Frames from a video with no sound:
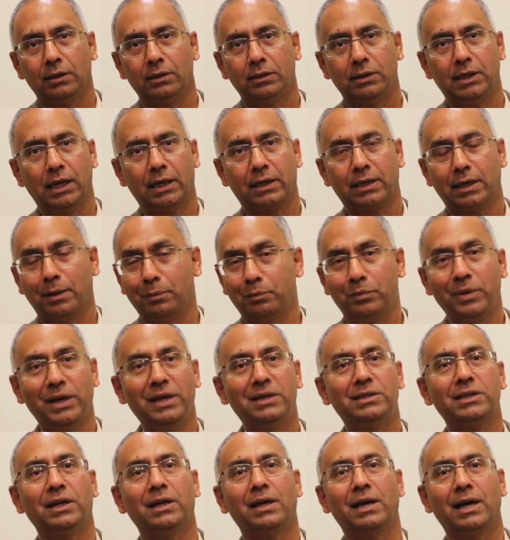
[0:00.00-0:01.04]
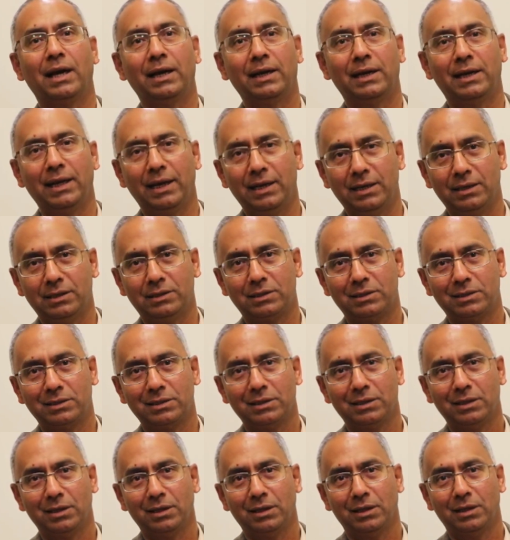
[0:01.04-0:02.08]
that competes and
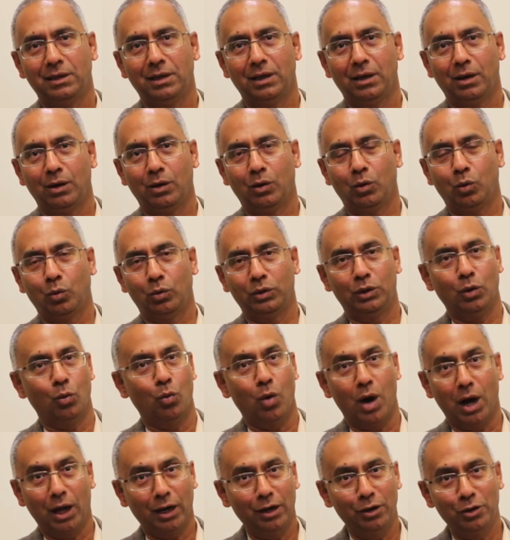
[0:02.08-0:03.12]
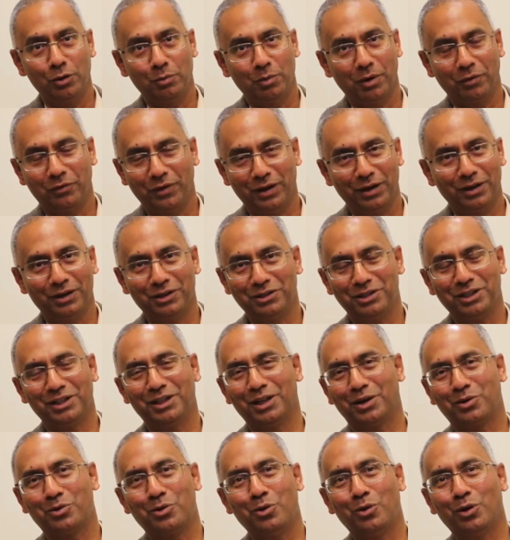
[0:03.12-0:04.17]
contends with the volume of energy
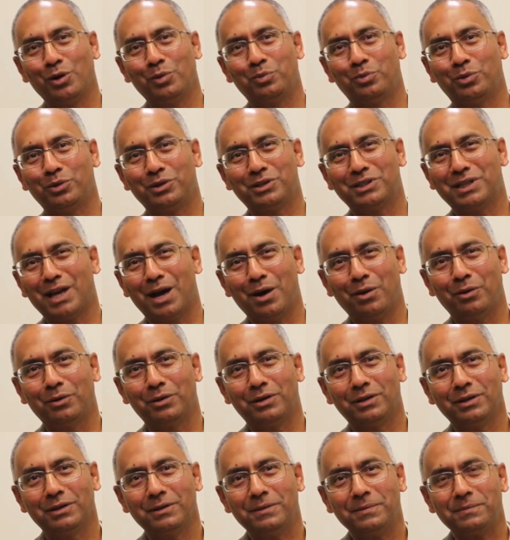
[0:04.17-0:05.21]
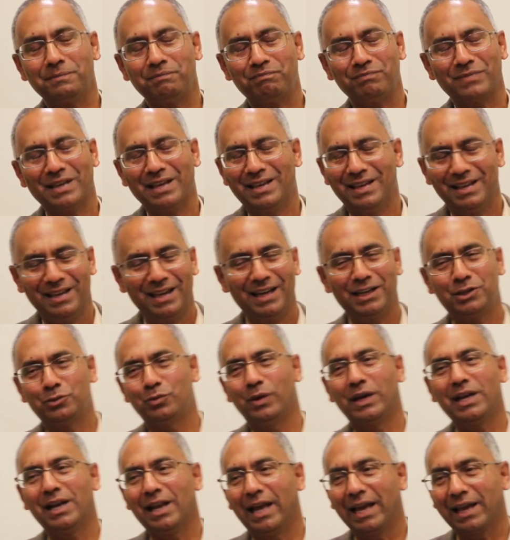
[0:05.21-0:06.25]
that coal puts out, it's
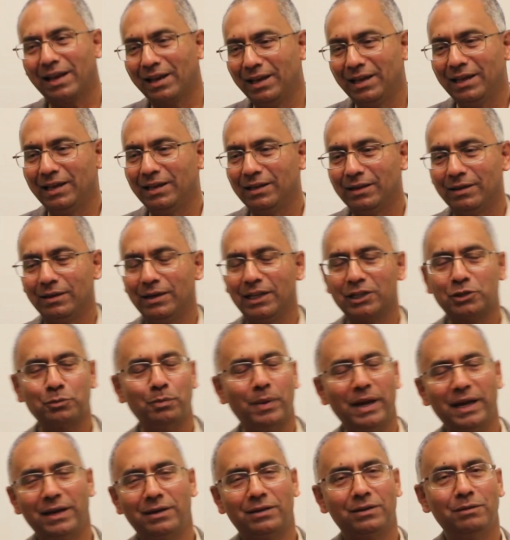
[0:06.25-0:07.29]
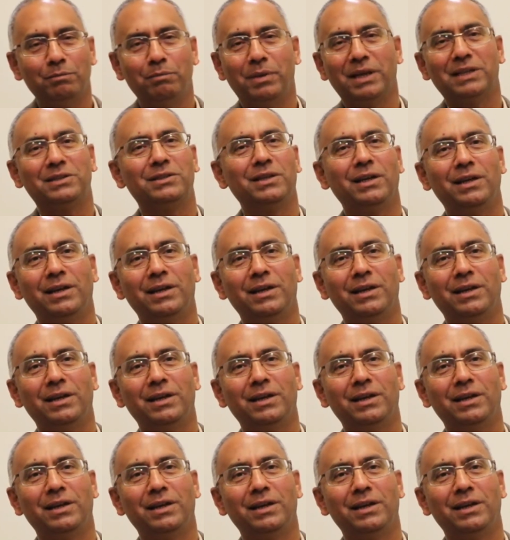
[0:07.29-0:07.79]
very likely, despite best